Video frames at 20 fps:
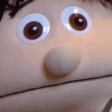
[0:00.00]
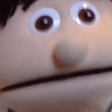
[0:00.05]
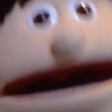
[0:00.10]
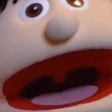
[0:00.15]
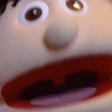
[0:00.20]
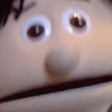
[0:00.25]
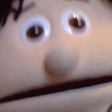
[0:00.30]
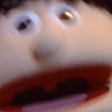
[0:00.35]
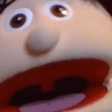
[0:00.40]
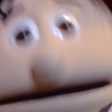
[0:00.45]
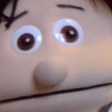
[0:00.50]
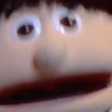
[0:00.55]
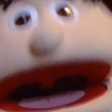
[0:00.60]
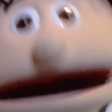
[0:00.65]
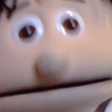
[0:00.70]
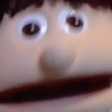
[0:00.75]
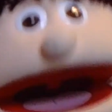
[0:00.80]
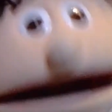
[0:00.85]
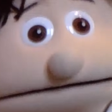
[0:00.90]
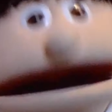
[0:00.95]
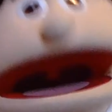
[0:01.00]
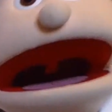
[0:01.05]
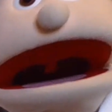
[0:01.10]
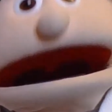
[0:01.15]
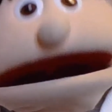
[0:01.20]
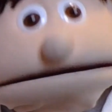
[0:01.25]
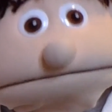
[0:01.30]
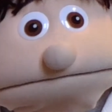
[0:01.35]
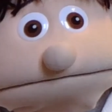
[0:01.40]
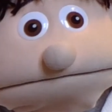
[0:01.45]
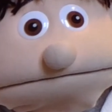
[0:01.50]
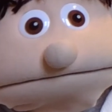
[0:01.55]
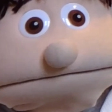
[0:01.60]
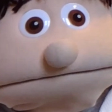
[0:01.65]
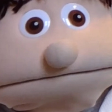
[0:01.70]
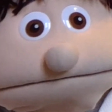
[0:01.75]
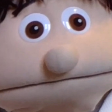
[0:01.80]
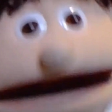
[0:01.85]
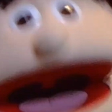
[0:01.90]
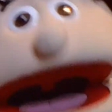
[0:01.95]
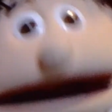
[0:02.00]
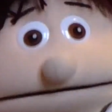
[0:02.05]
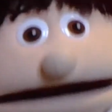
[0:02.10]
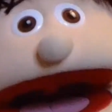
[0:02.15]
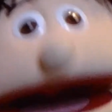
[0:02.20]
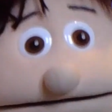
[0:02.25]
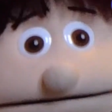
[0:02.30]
Martha was shocked. "My brother